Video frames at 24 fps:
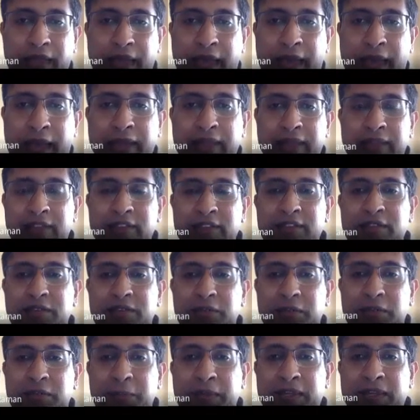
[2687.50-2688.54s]
And
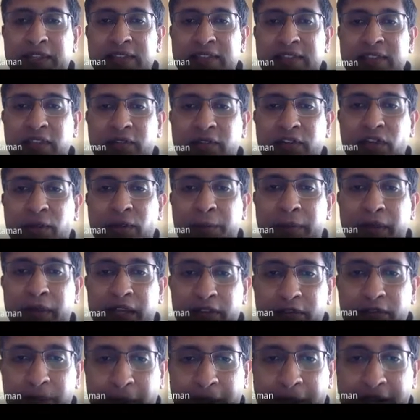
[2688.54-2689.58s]
this means that when you
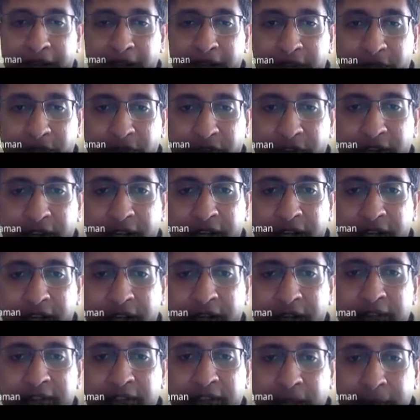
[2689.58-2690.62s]
apply magnetic field and
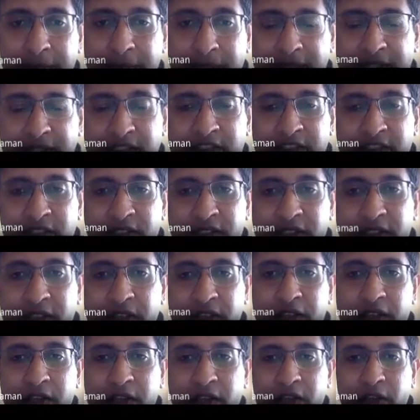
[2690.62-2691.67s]
current in the same direction,
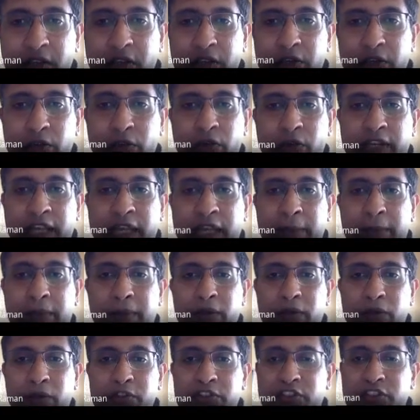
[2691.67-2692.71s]
you are
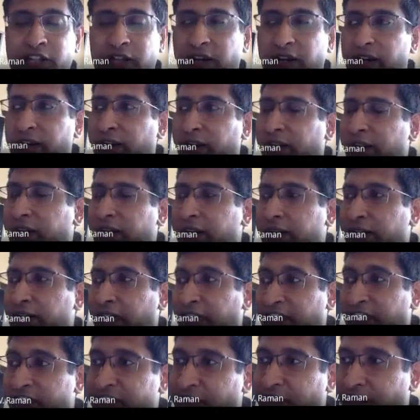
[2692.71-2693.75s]
able to generate
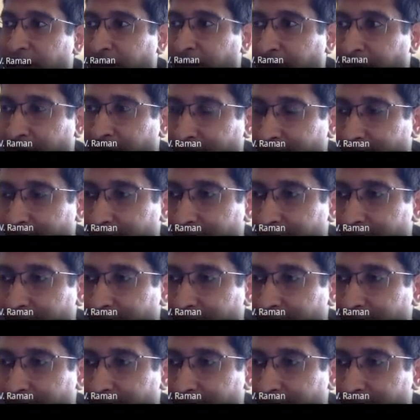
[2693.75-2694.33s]
extra current